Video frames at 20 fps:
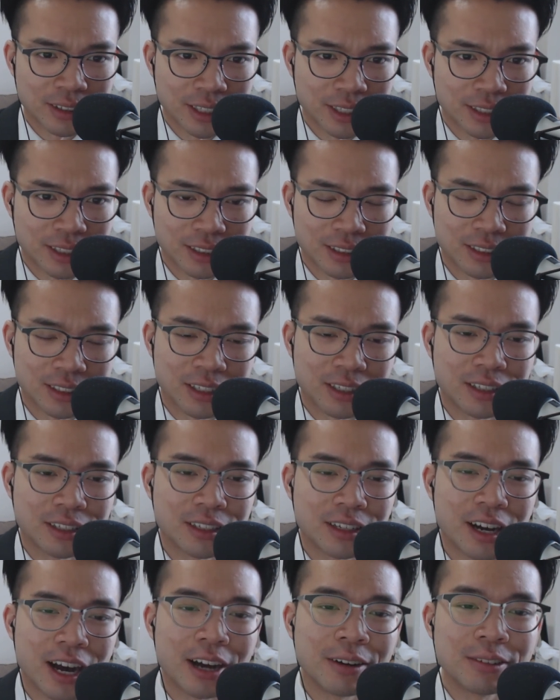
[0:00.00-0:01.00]
Like
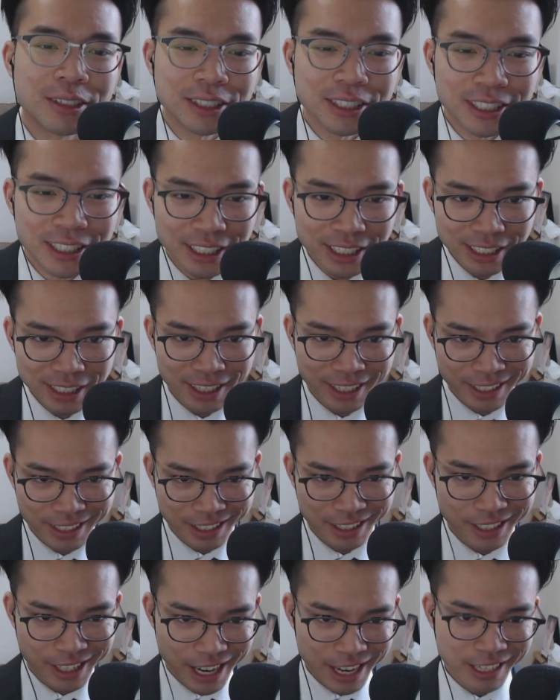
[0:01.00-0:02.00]
I really need
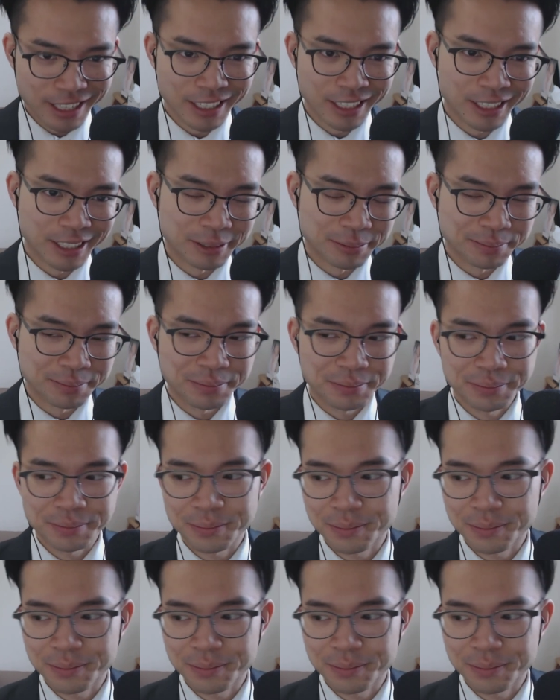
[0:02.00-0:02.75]
like a ending